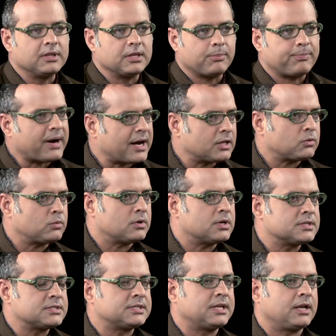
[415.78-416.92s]
the path
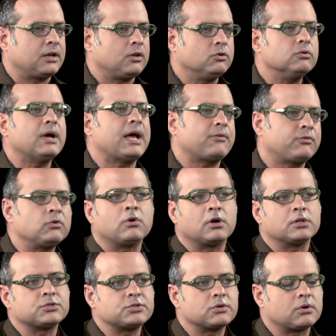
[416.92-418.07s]
was that you have to
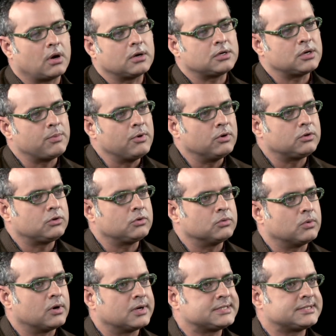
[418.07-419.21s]
also contribute
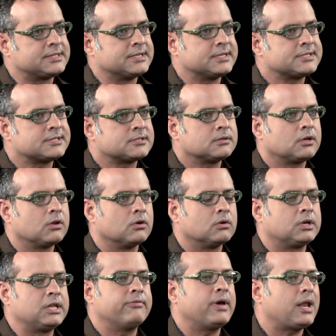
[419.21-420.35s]
towards this, you know,
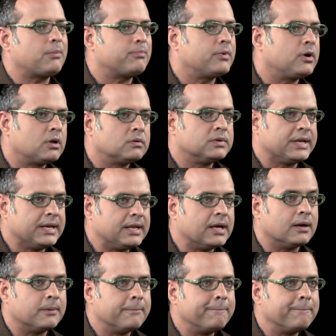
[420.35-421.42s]
development of India,